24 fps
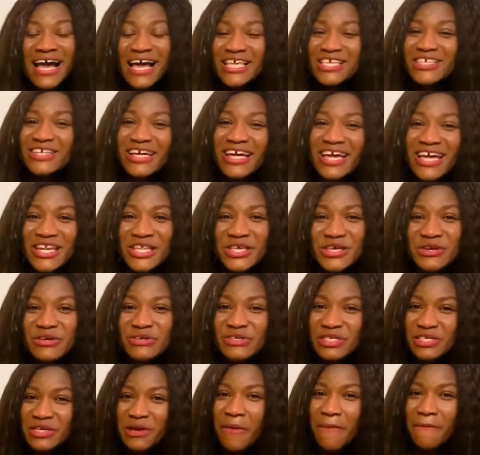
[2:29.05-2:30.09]
you can
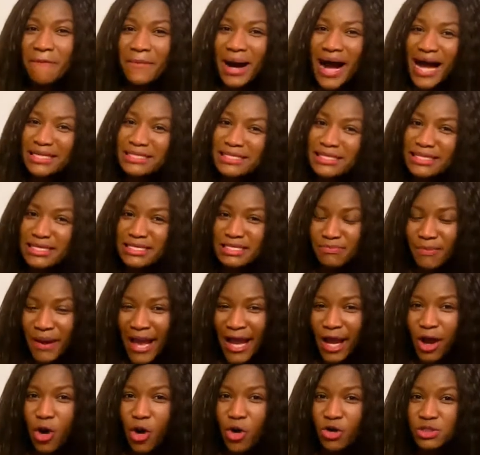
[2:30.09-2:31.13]
use your master's
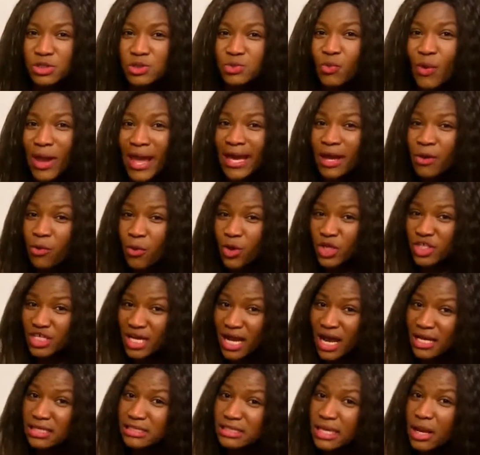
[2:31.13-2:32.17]
by coursework which
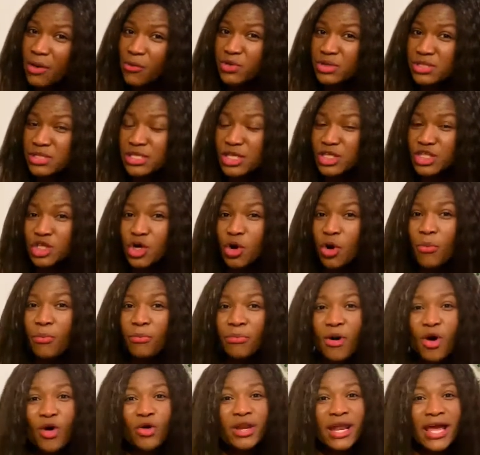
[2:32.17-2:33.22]
has a research
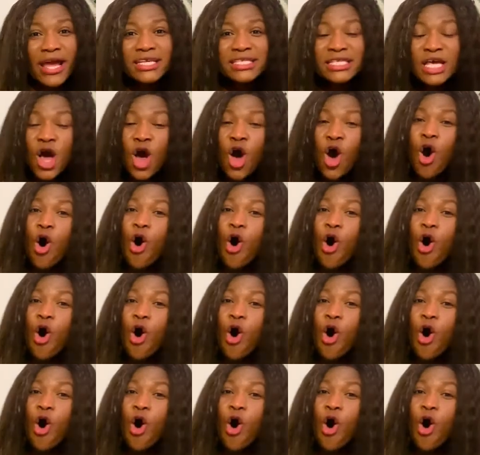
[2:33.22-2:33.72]
component,